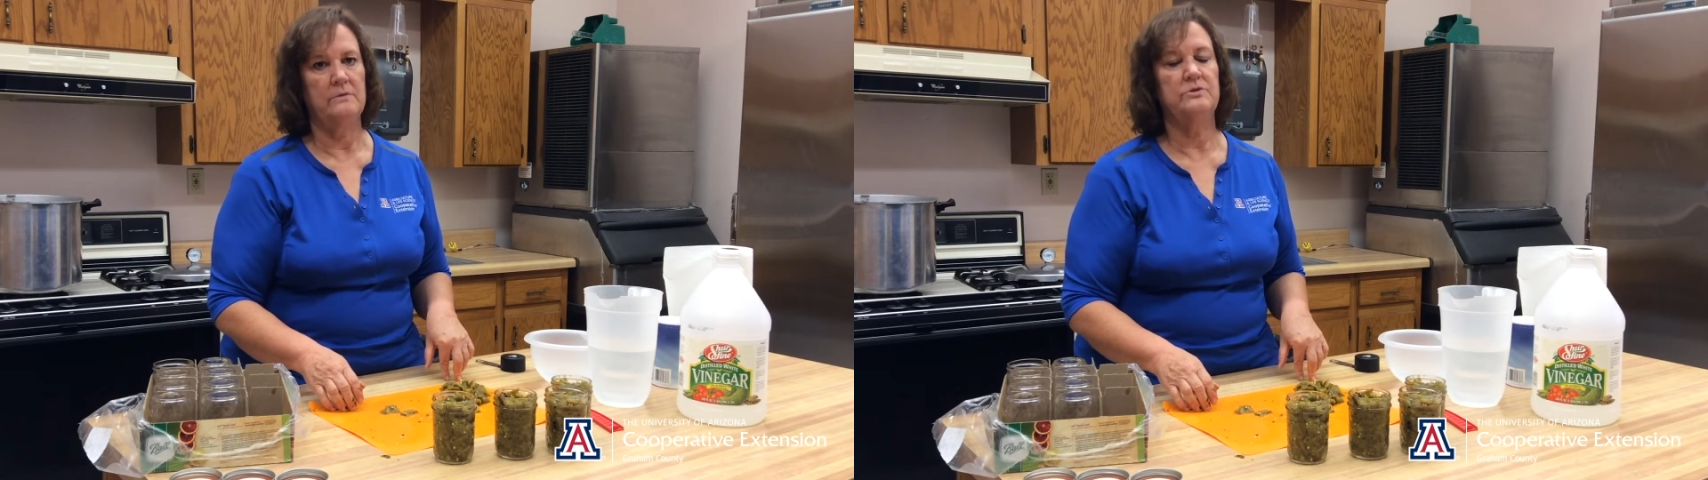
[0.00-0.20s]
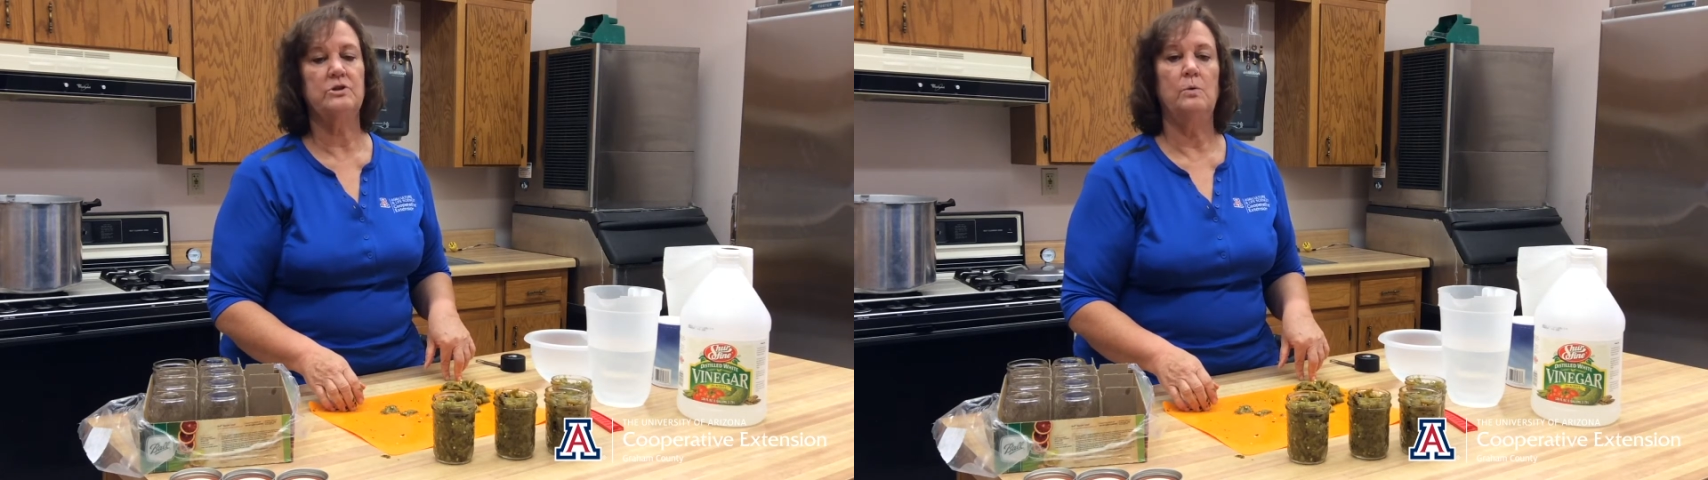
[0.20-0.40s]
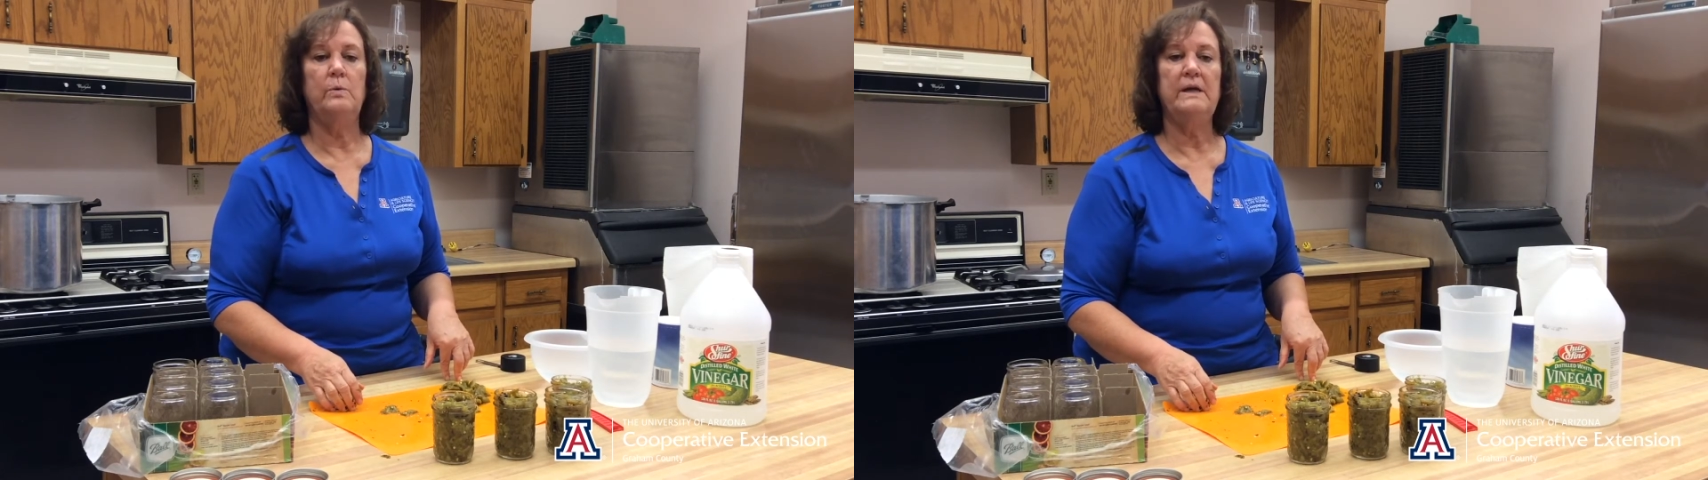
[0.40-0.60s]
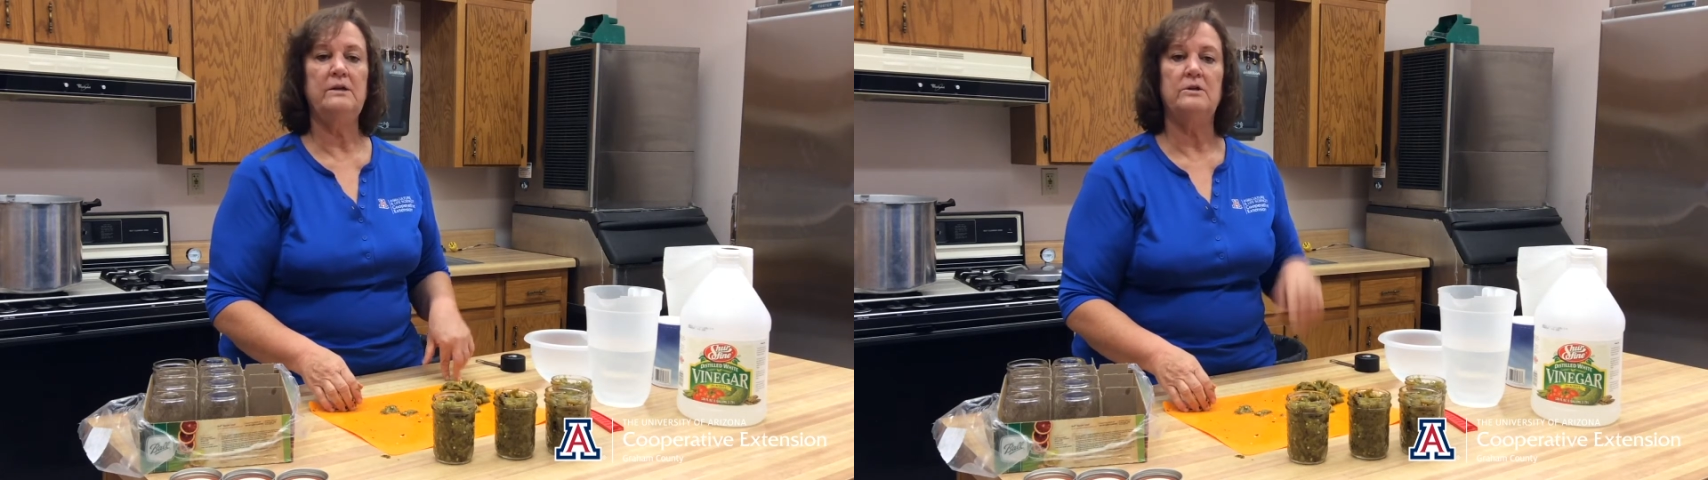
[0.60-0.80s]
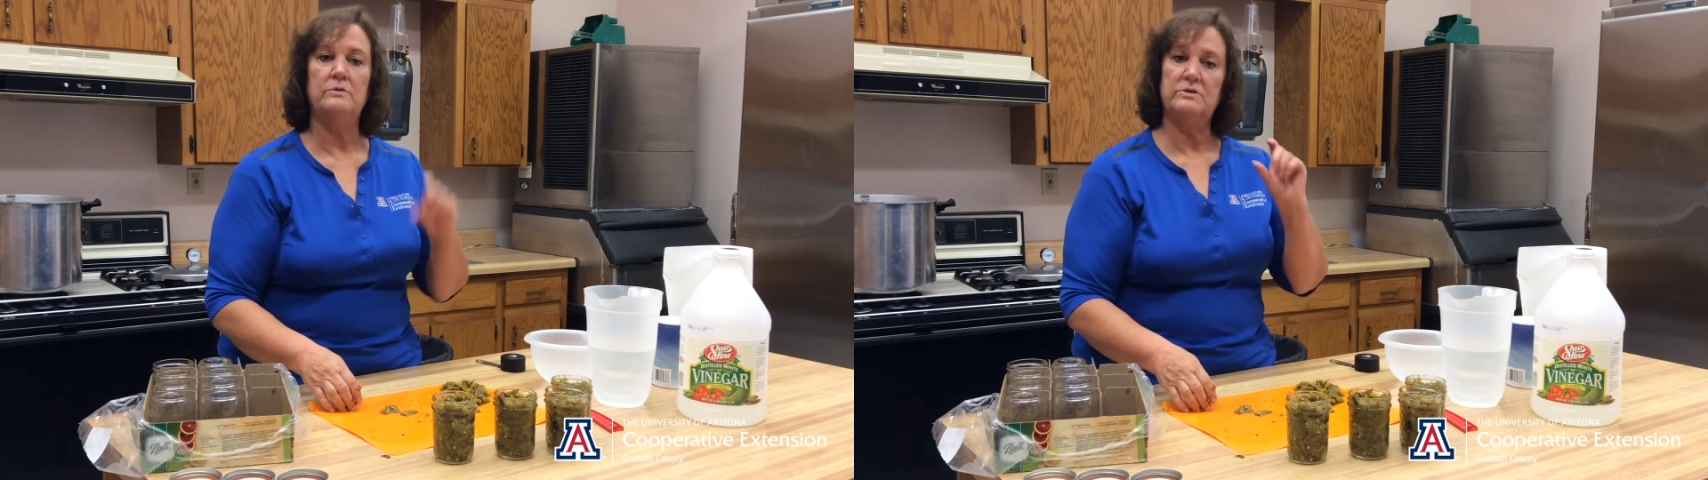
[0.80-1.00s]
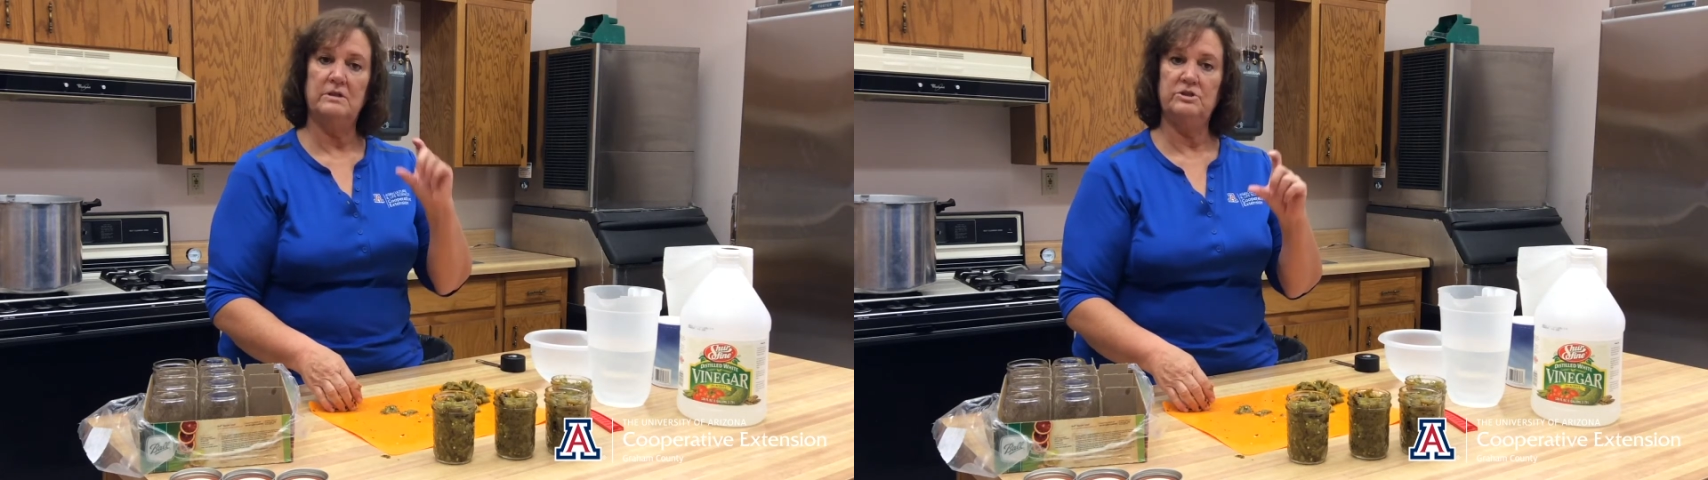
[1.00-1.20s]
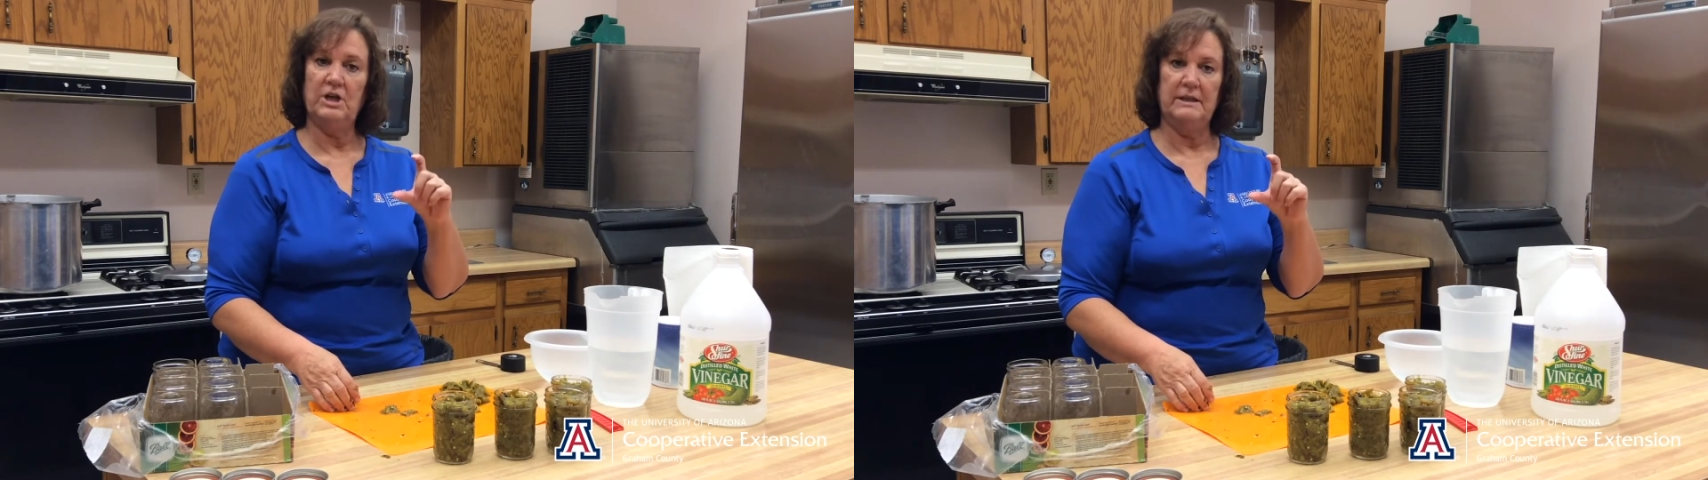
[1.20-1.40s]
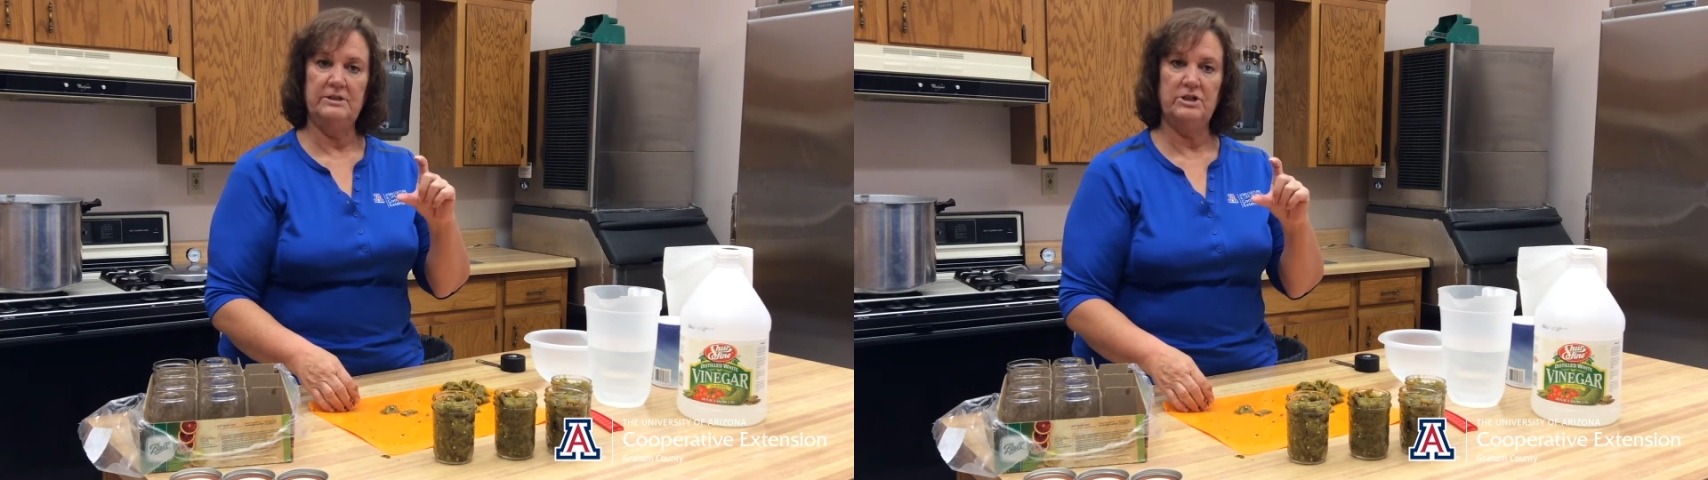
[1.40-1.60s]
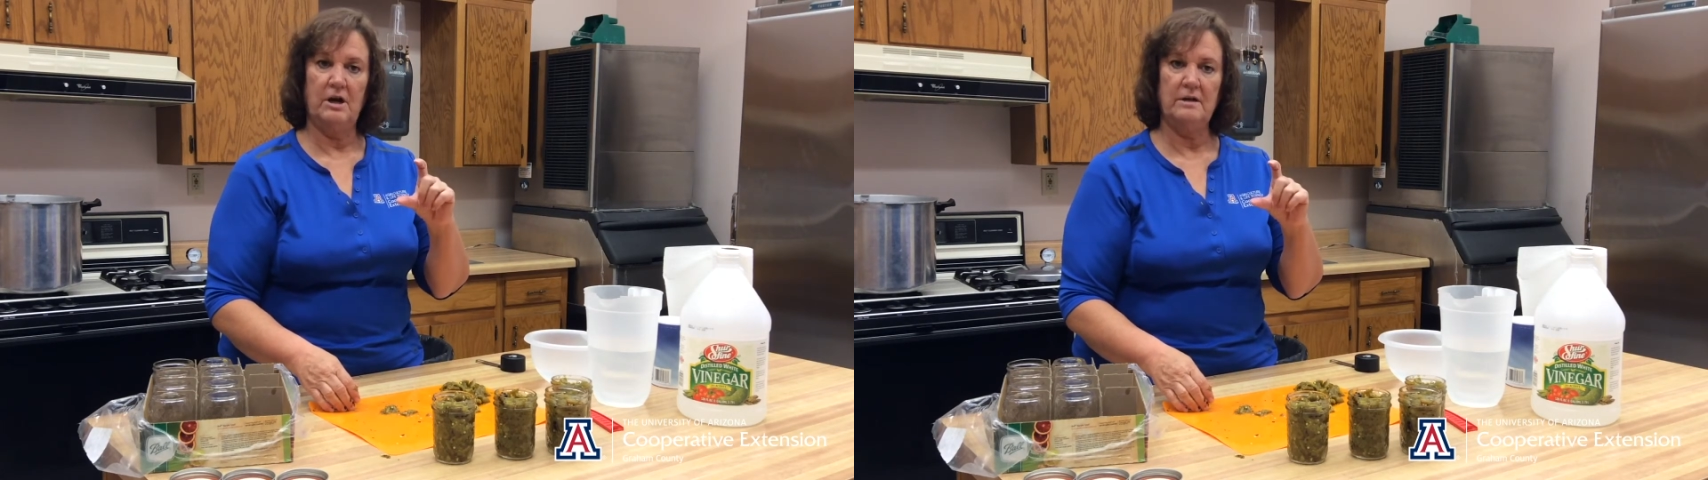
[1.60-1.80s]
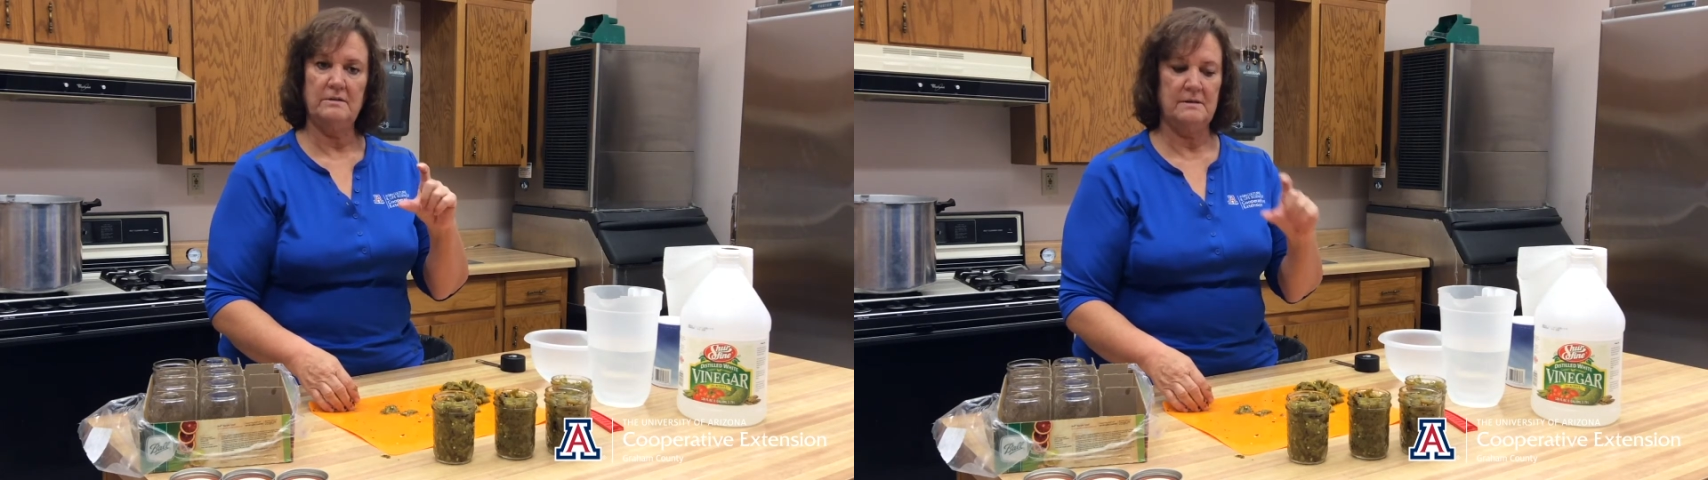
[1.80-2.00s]
so we use jelly
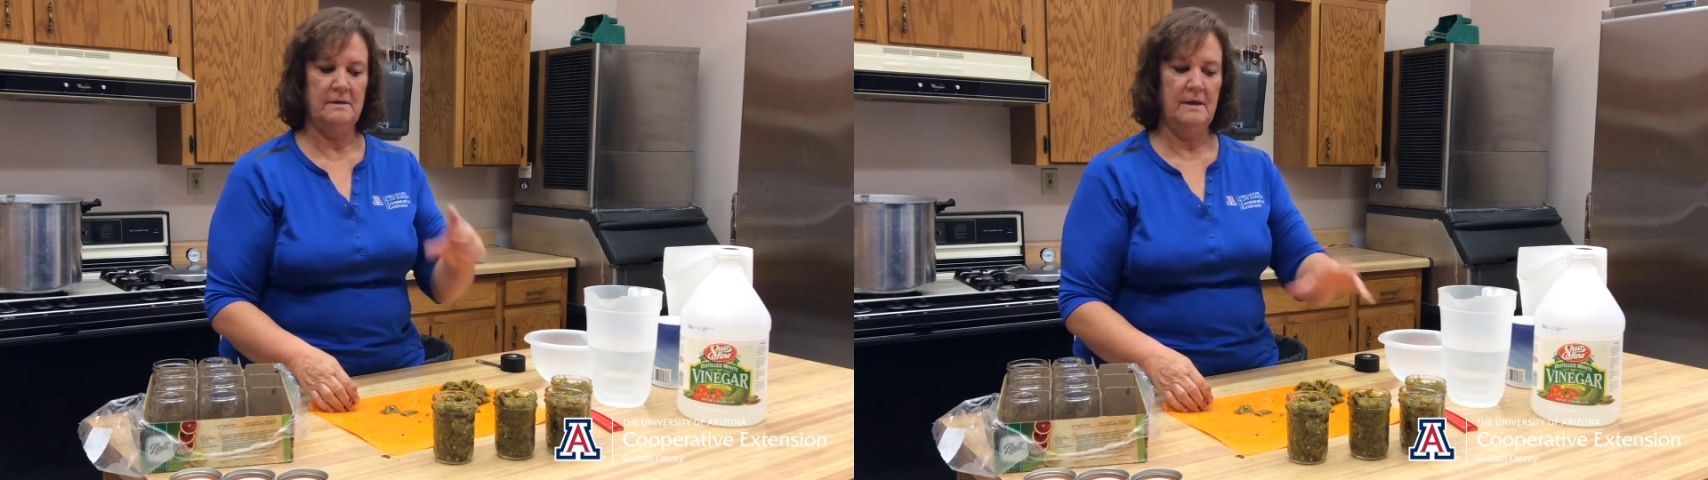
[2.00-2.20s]
jars,